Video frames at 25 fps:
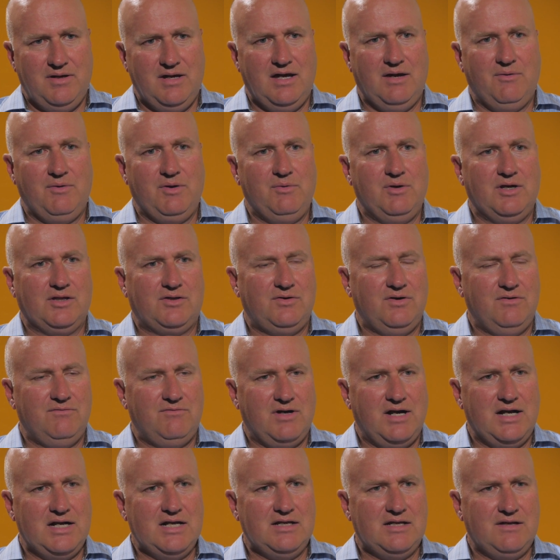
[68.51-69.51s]
Uh, we went through a
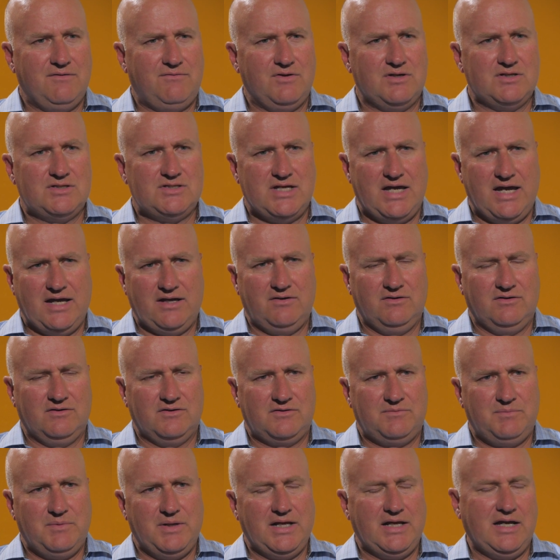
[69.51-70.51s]
variety of different
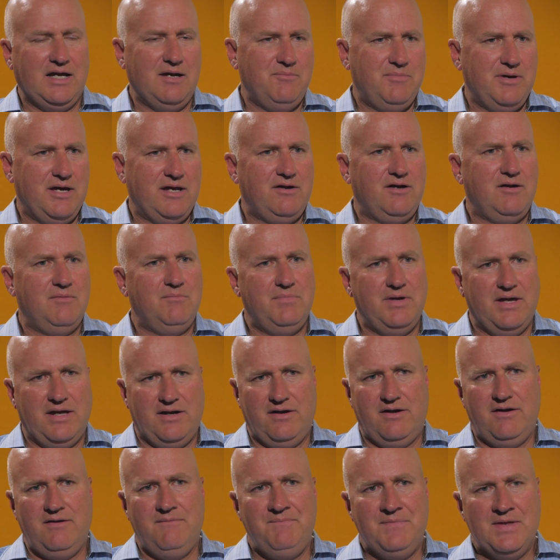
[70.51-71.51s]
cycles, but I got better and
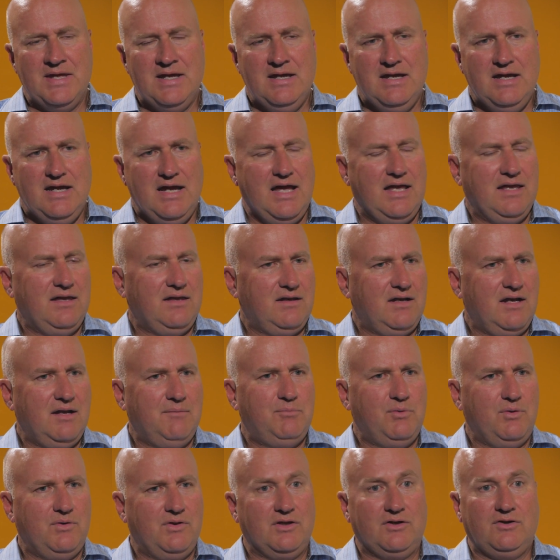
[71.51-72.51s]
better ended
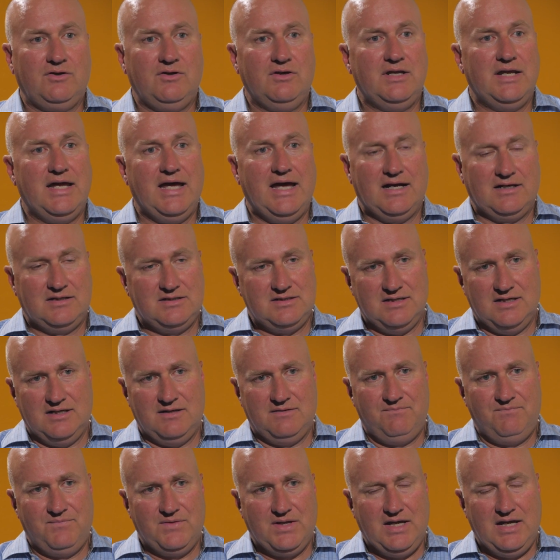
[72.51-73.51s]
up with a good
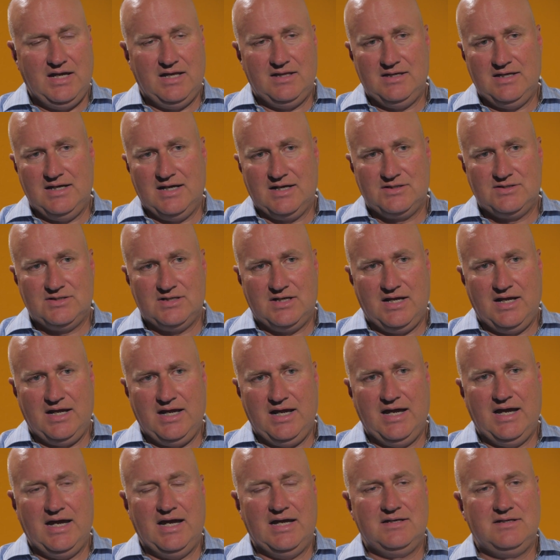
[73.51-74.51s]
exit and the exit I
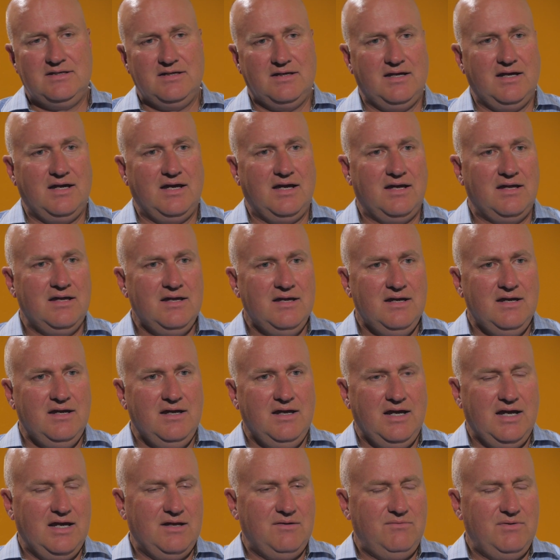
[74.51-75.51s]
had uh,
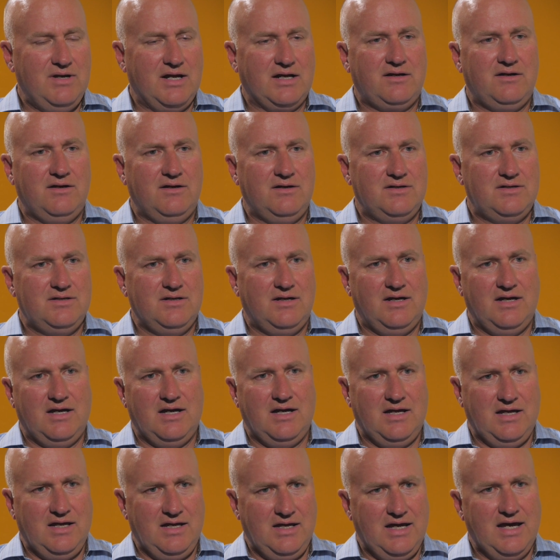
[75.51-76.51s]
had record
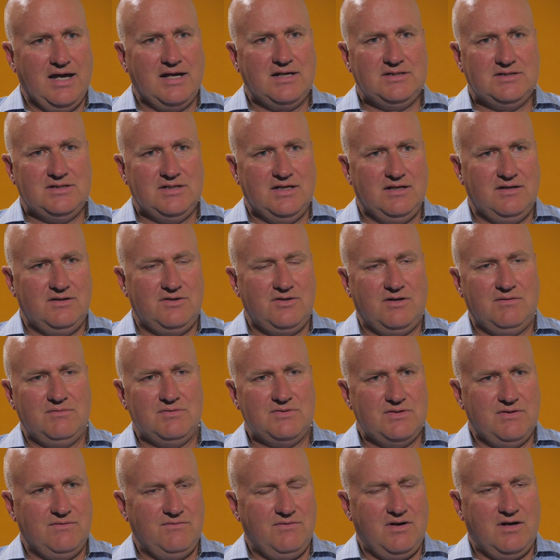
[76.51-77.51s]
uh, exit in
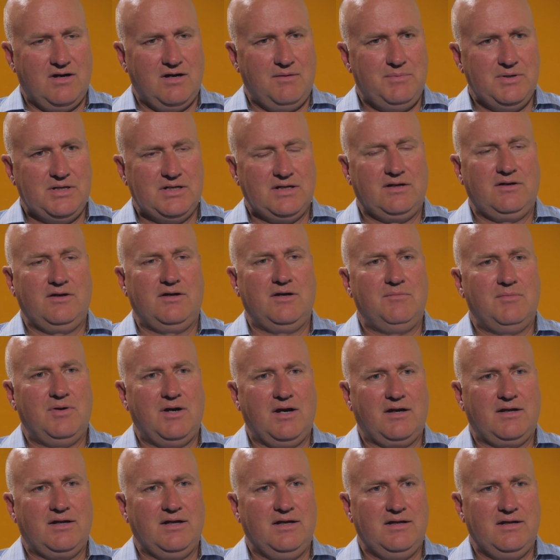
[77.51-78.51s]
terms of our particular
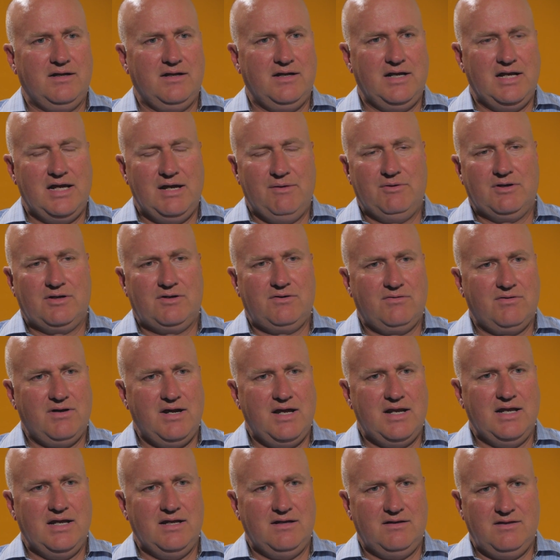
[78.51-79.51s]
market, and I would
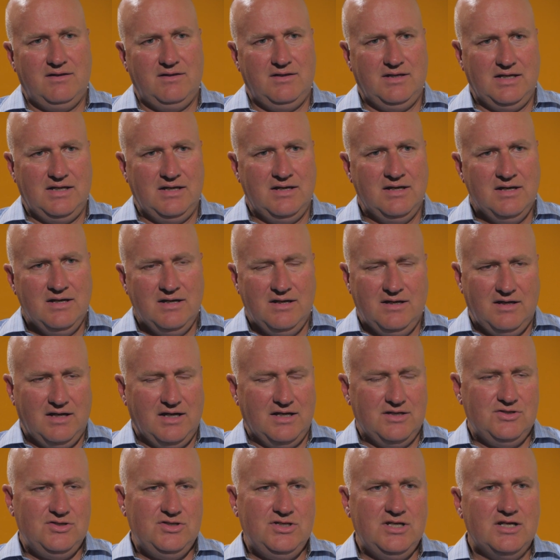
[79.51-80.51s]
credit the
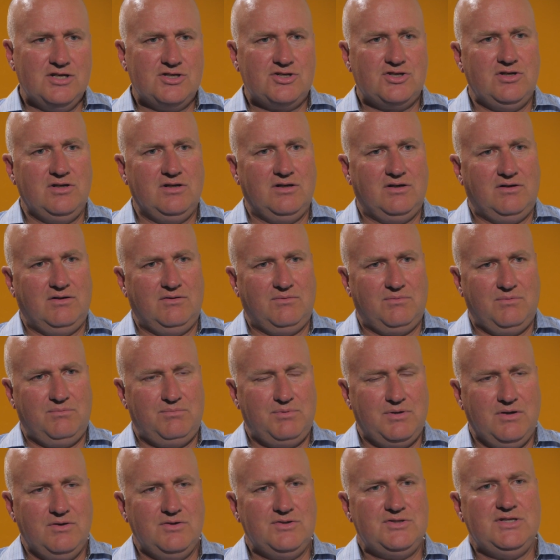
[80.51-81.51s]
additional
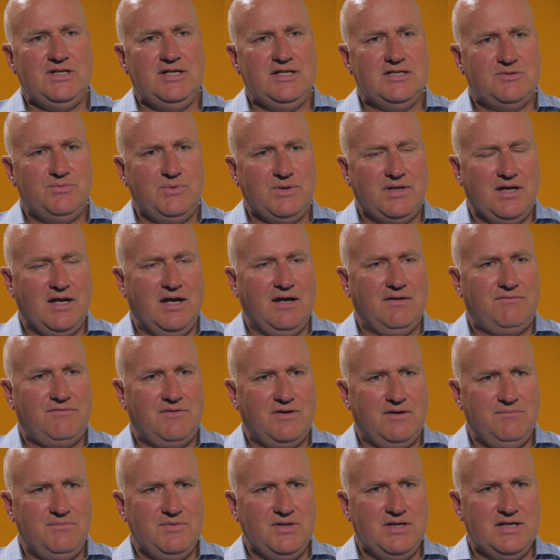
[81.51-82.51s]
proceeds we got
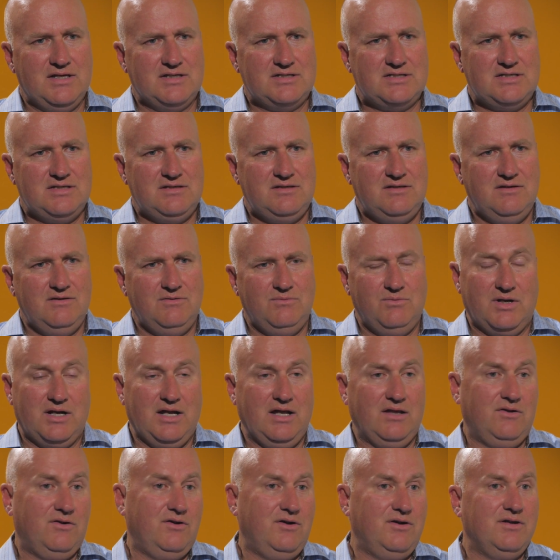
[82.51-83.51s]
from this to what
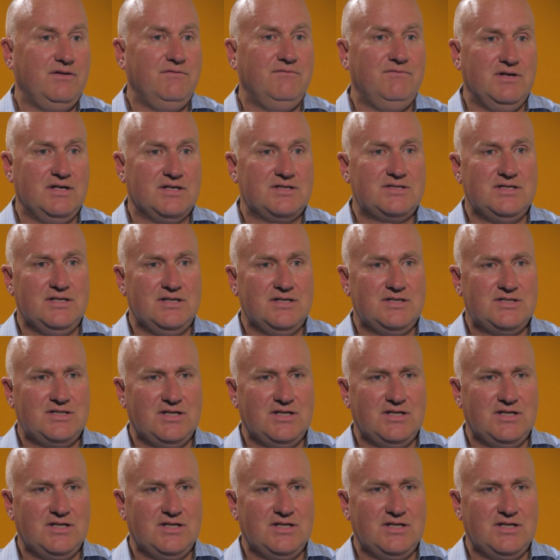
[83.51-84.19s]
I learned in Vistage.